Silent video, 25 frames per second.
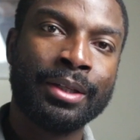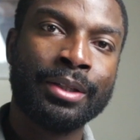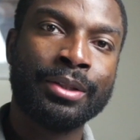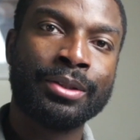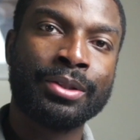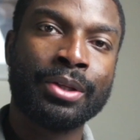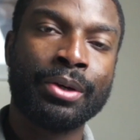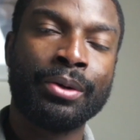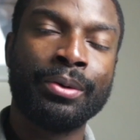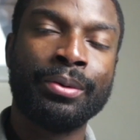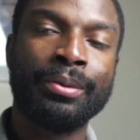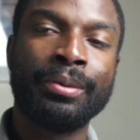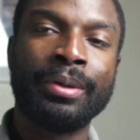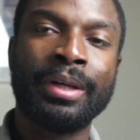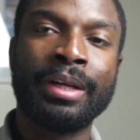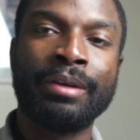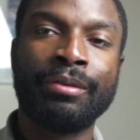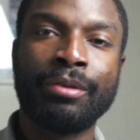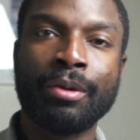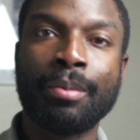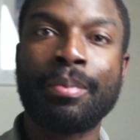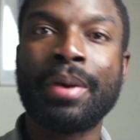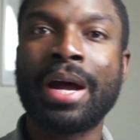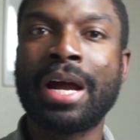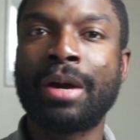So if
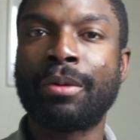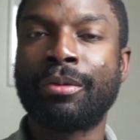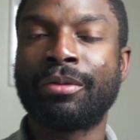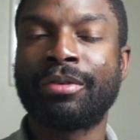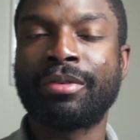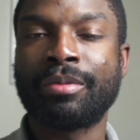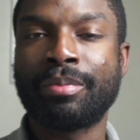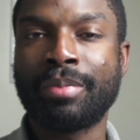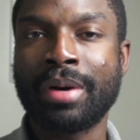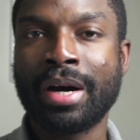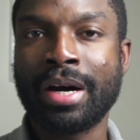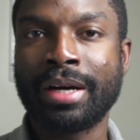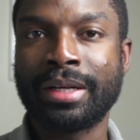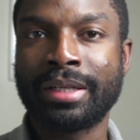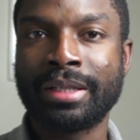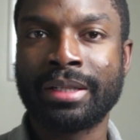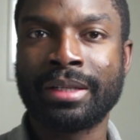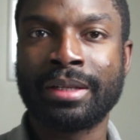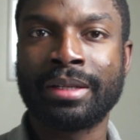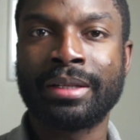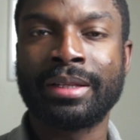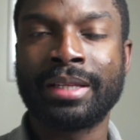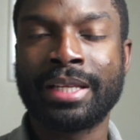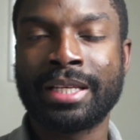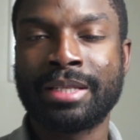you're buying with a partner,
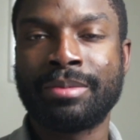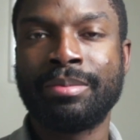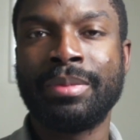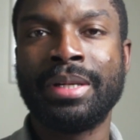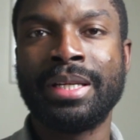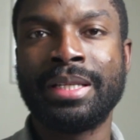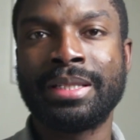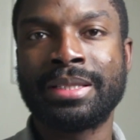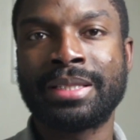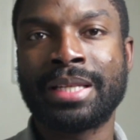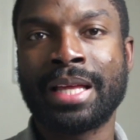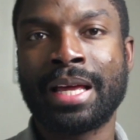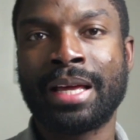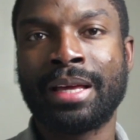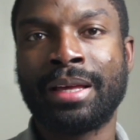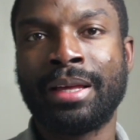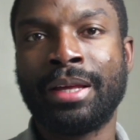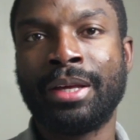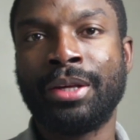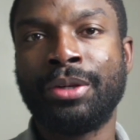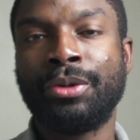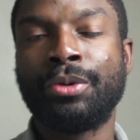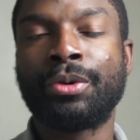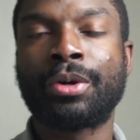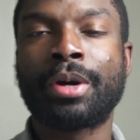this means that
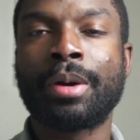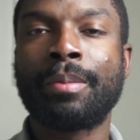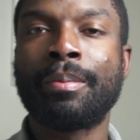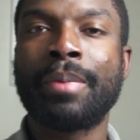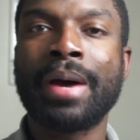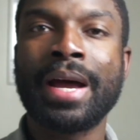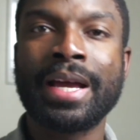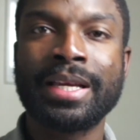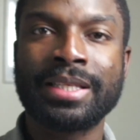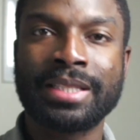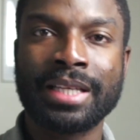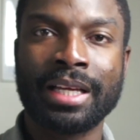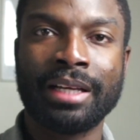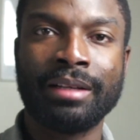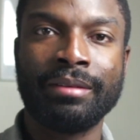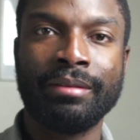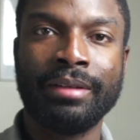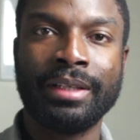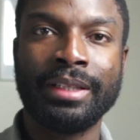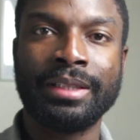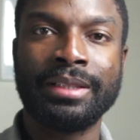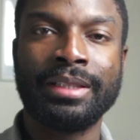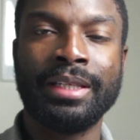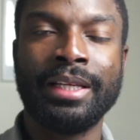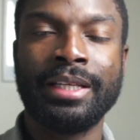your combined
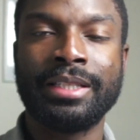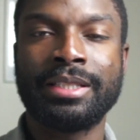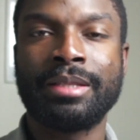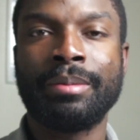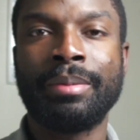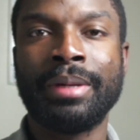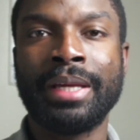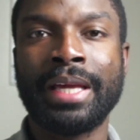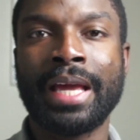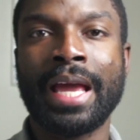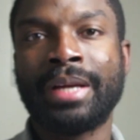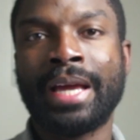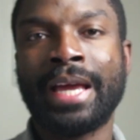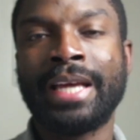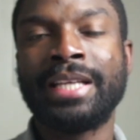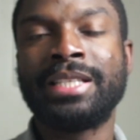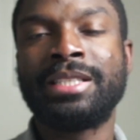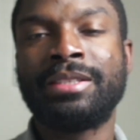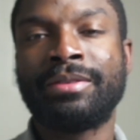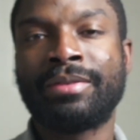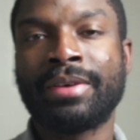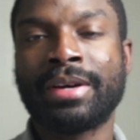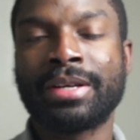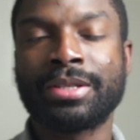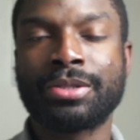salaries needs to be
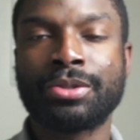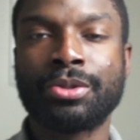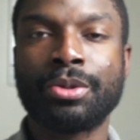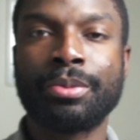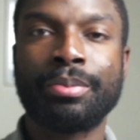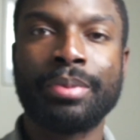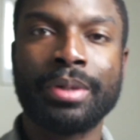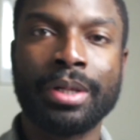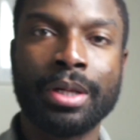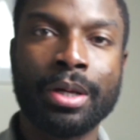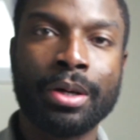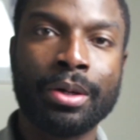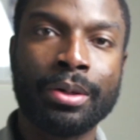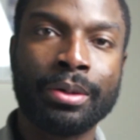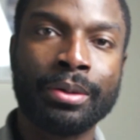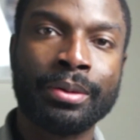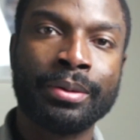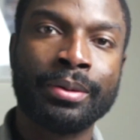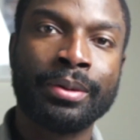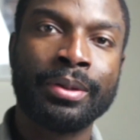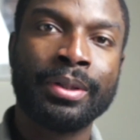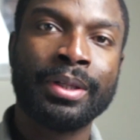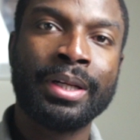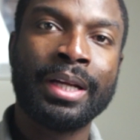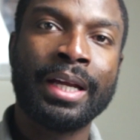80,000 or below
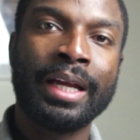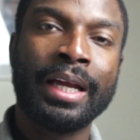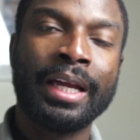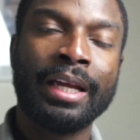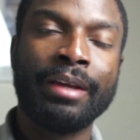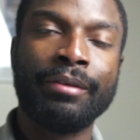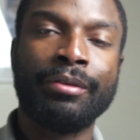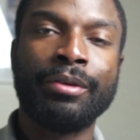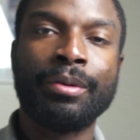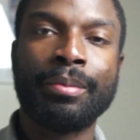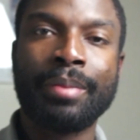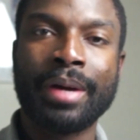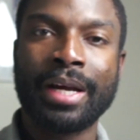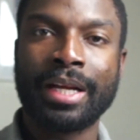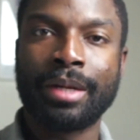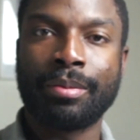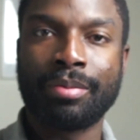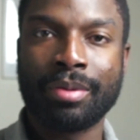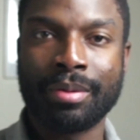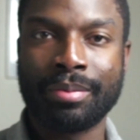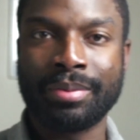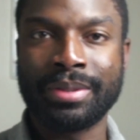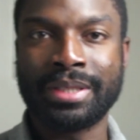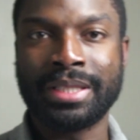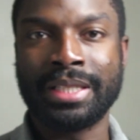if you're buying a
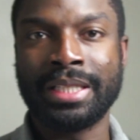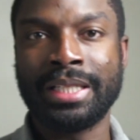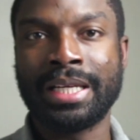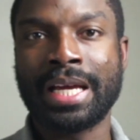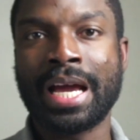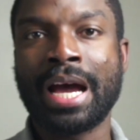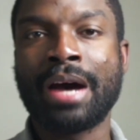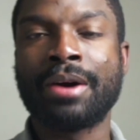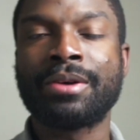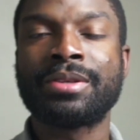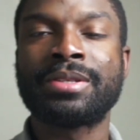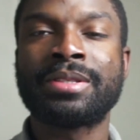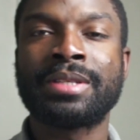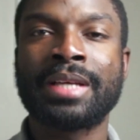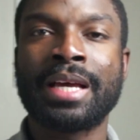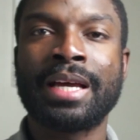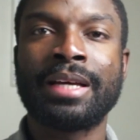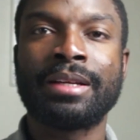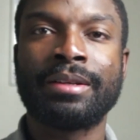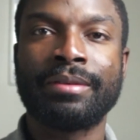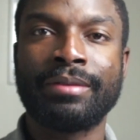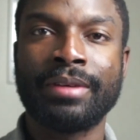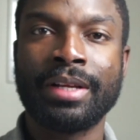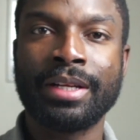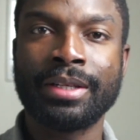property outside
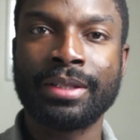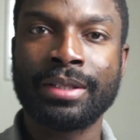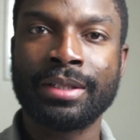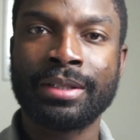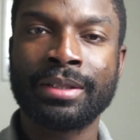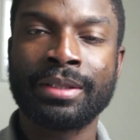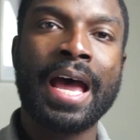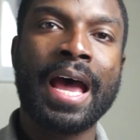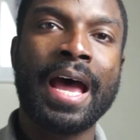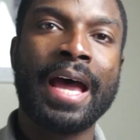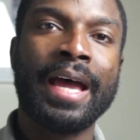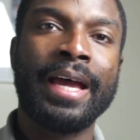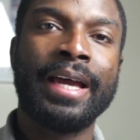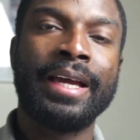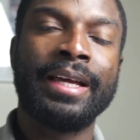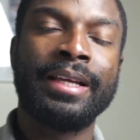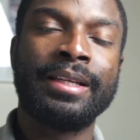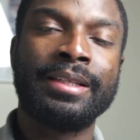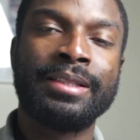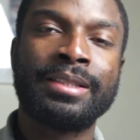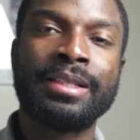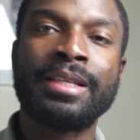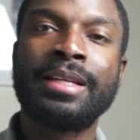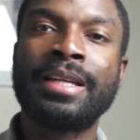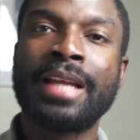of London,
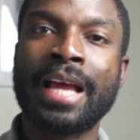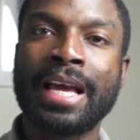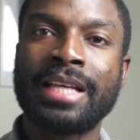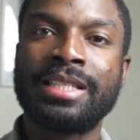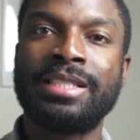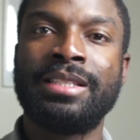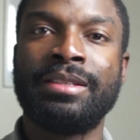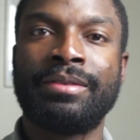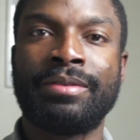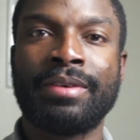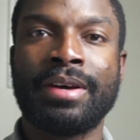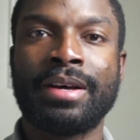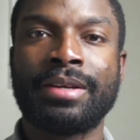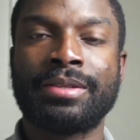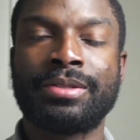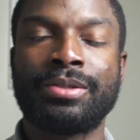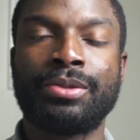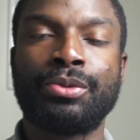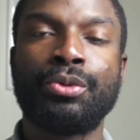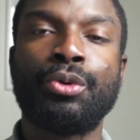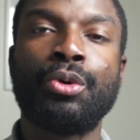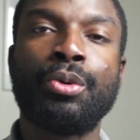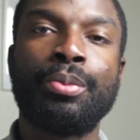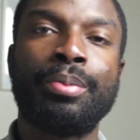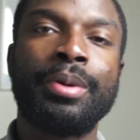and 90,000
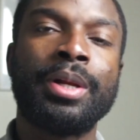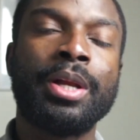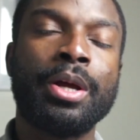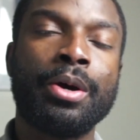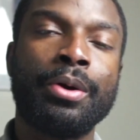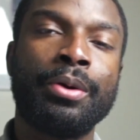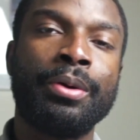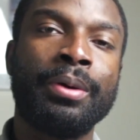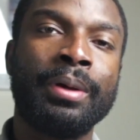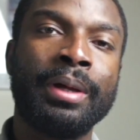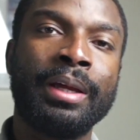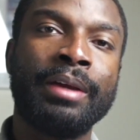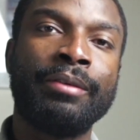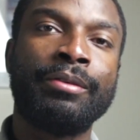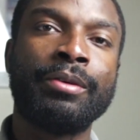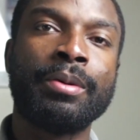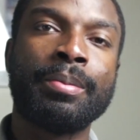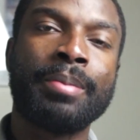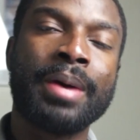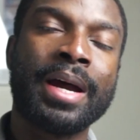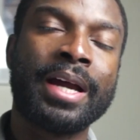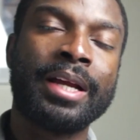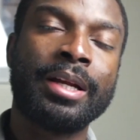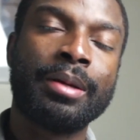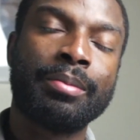or below if you're
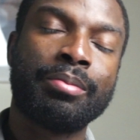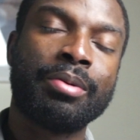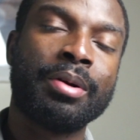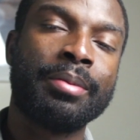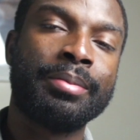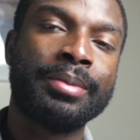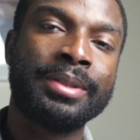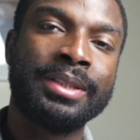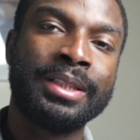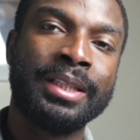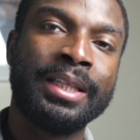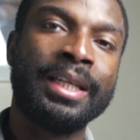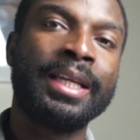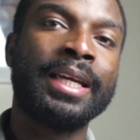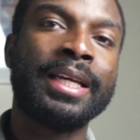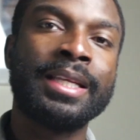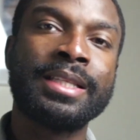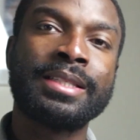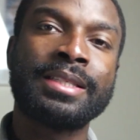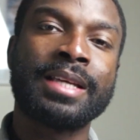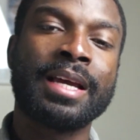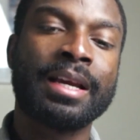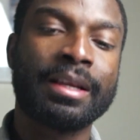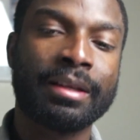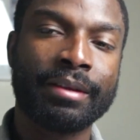buying a property
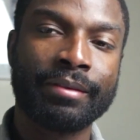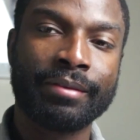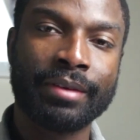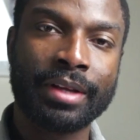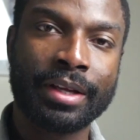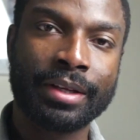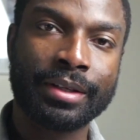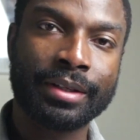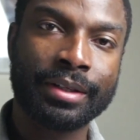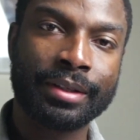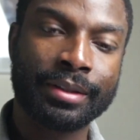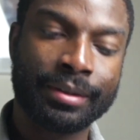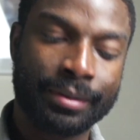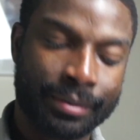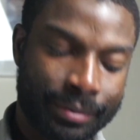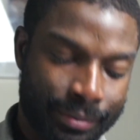inside of London.